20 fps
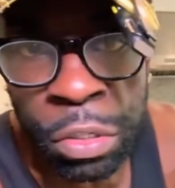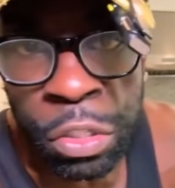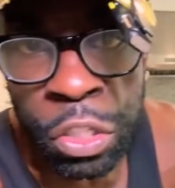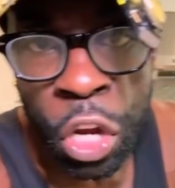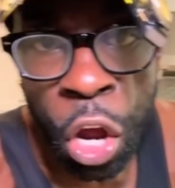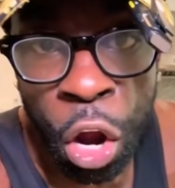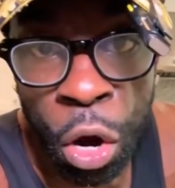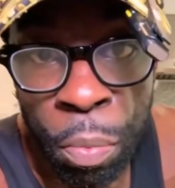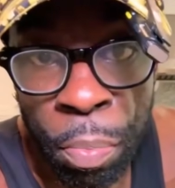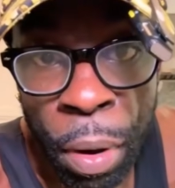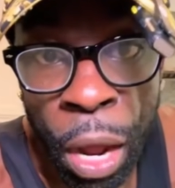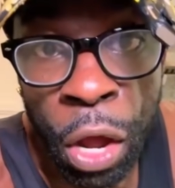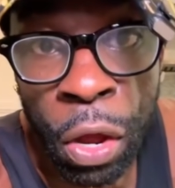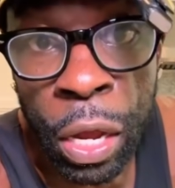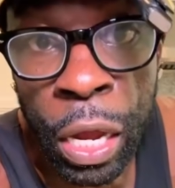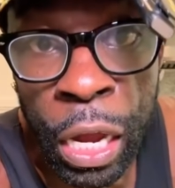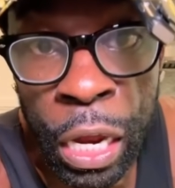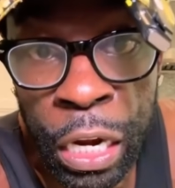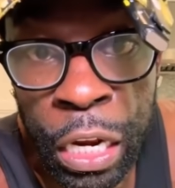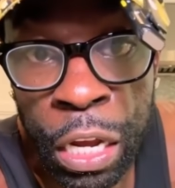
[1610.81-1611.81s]
talk about
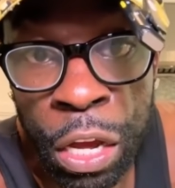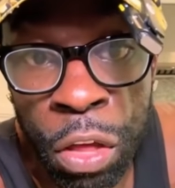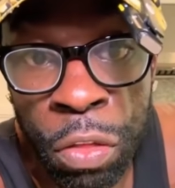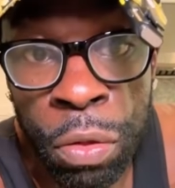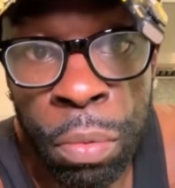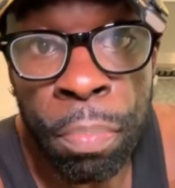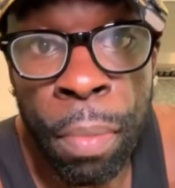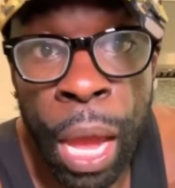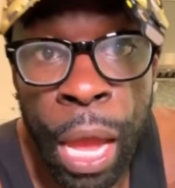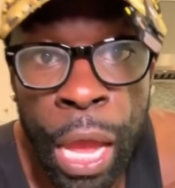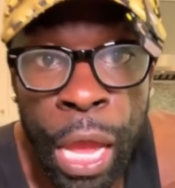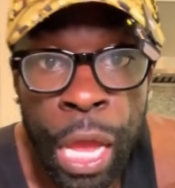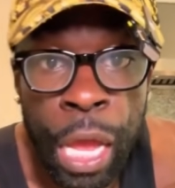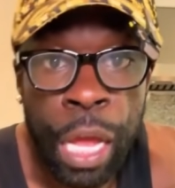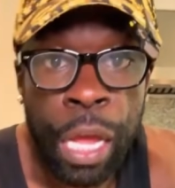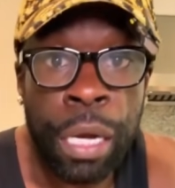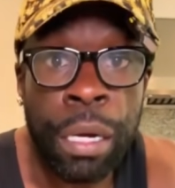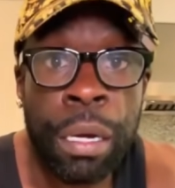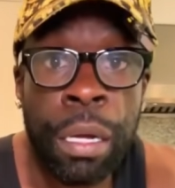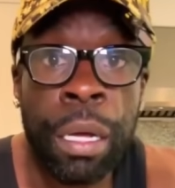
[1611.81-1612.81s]
any other
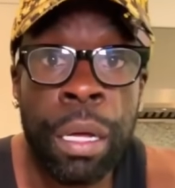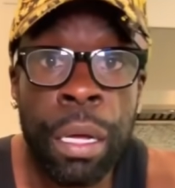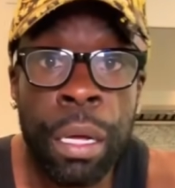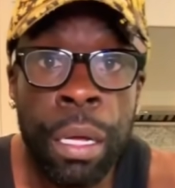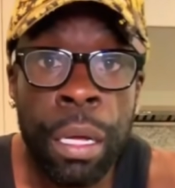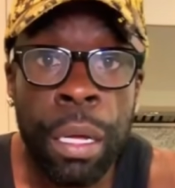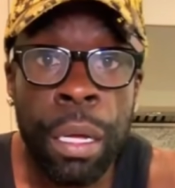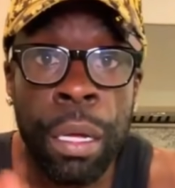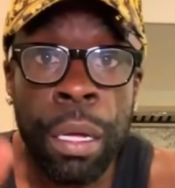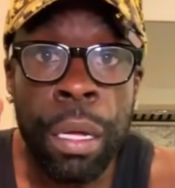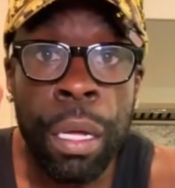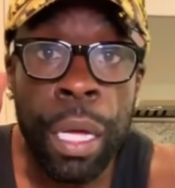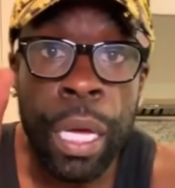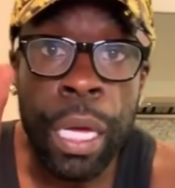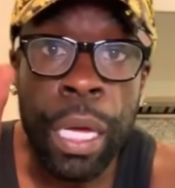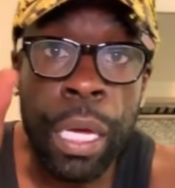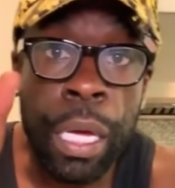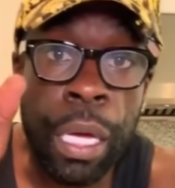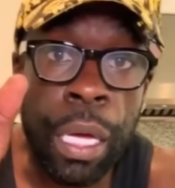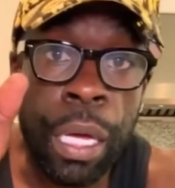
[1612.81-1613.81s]
man,
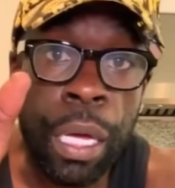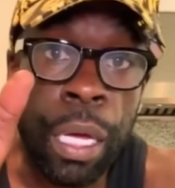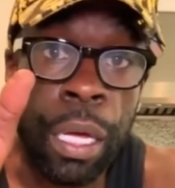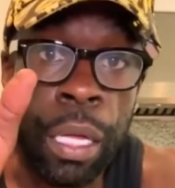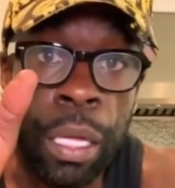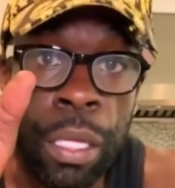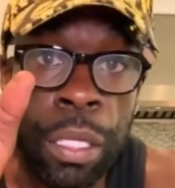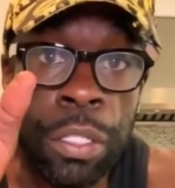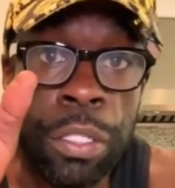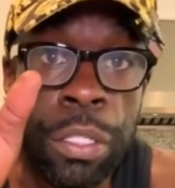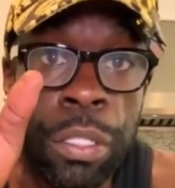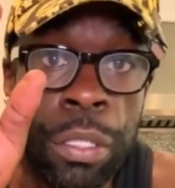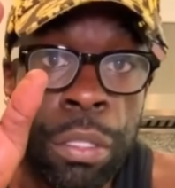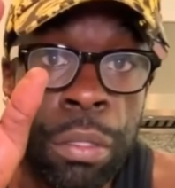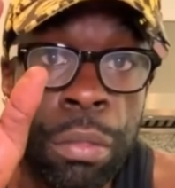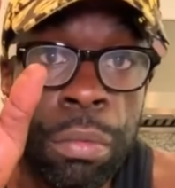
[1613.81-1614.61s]
he is.